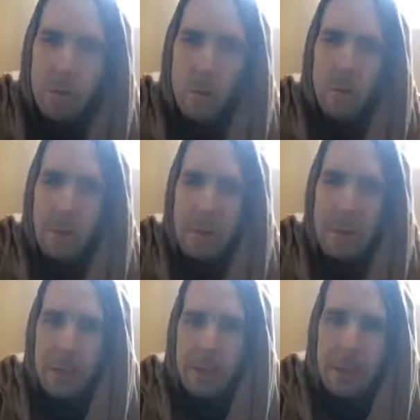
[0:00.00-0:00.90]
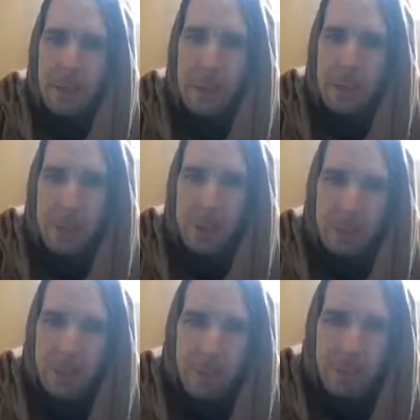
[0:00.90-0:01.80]
to take his position
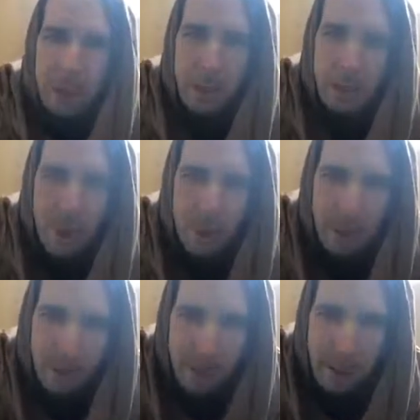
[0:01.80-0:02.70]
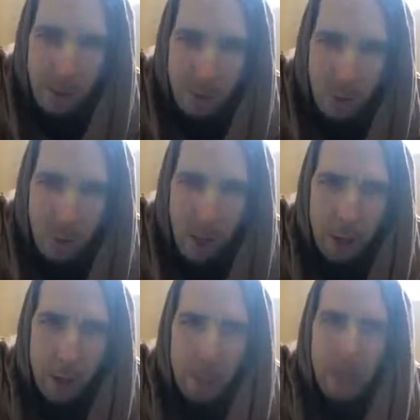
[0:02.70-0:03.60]
simply by your fragmental
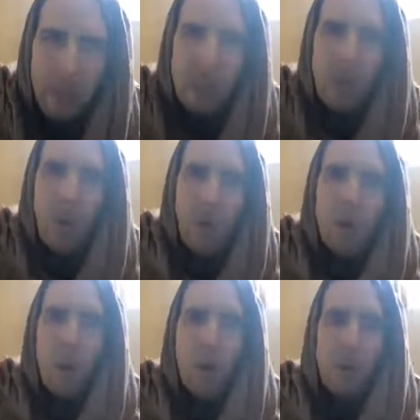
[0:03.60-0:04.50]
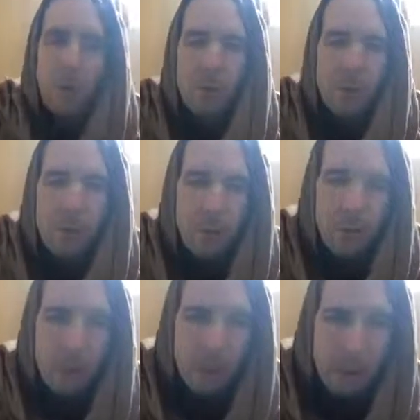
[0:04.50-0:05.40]
accumulation of knowledge.
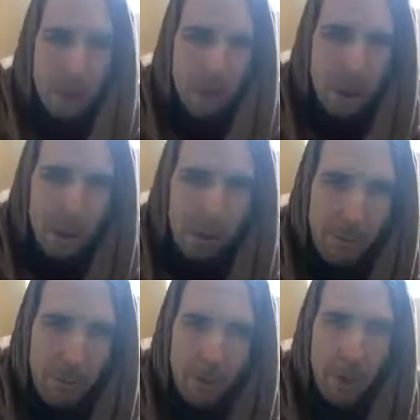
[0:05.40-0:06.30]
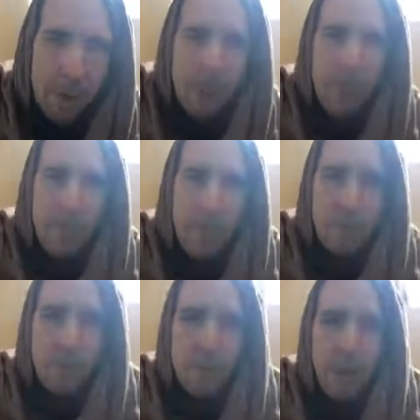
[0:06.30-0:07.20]
If you are an
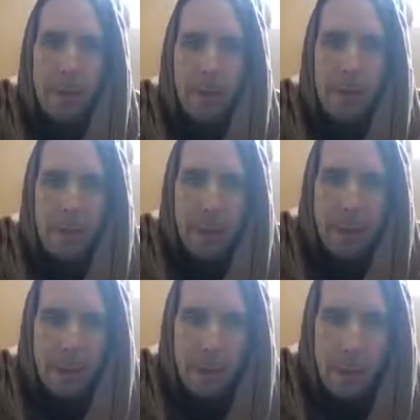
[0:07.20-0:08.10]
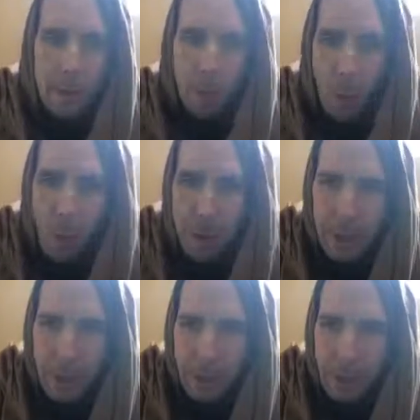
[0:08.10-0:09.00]
administrator, statesman,
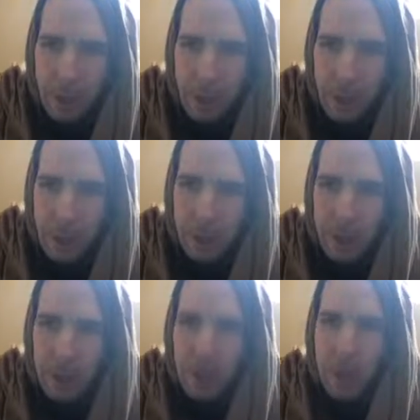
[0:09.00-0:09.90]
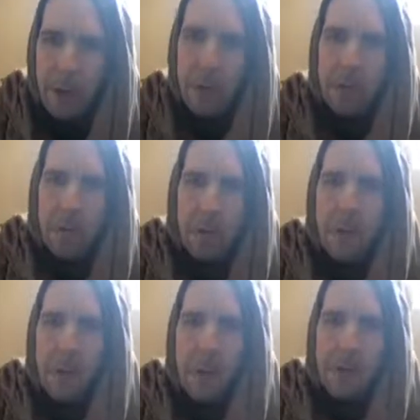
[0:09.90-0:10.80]
warrior, politician, or anything
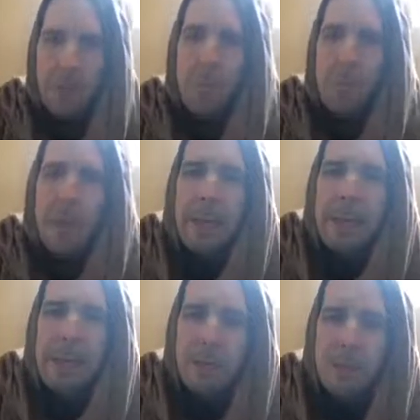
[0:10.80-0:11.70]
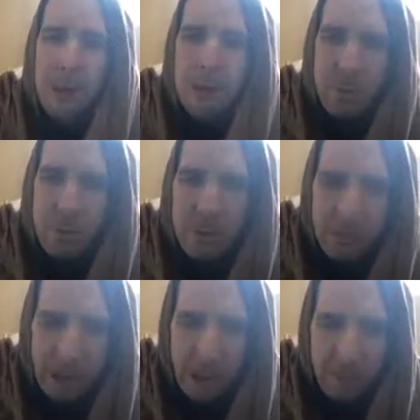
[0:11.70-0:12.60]
like that, then please try to
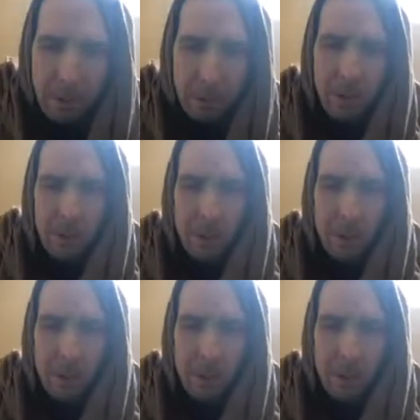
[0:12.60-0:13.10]
establish